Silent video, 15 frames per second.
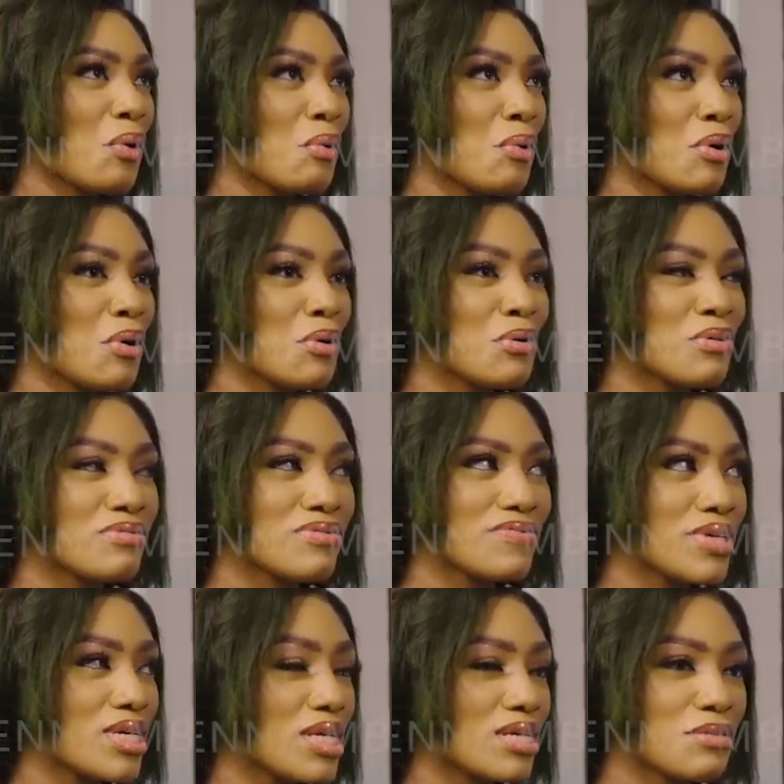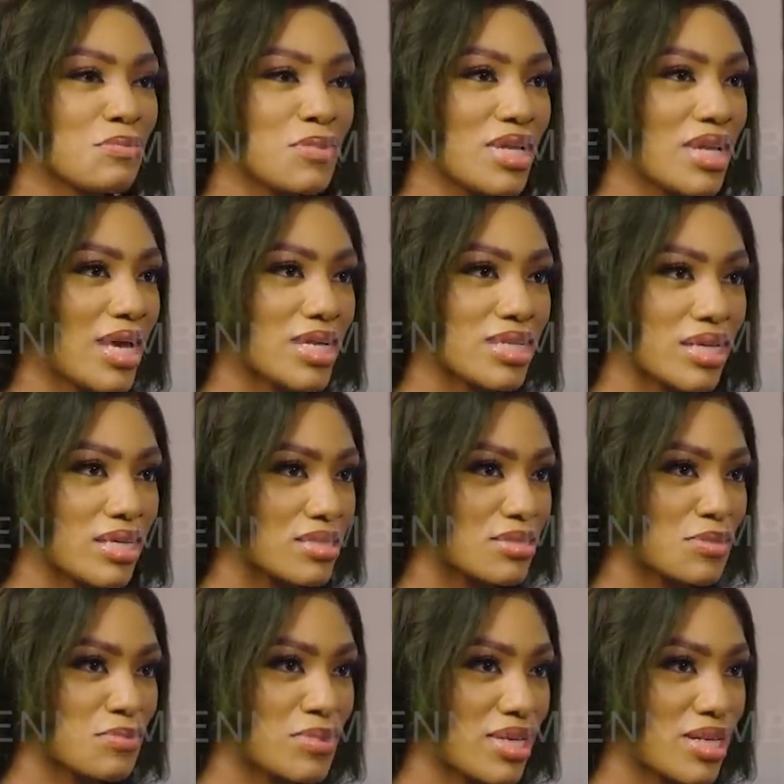Well, Finn can be like that
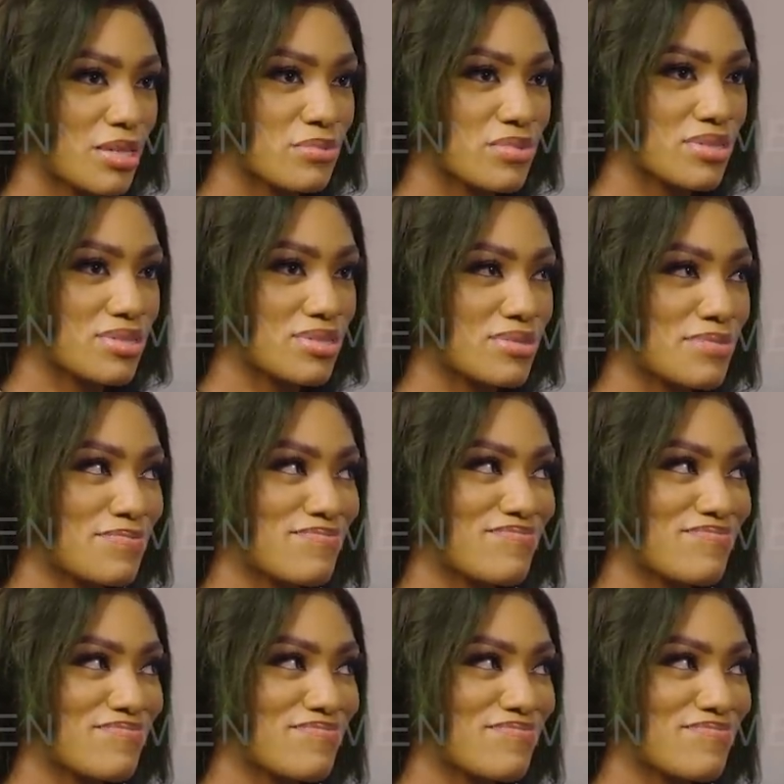sometimes.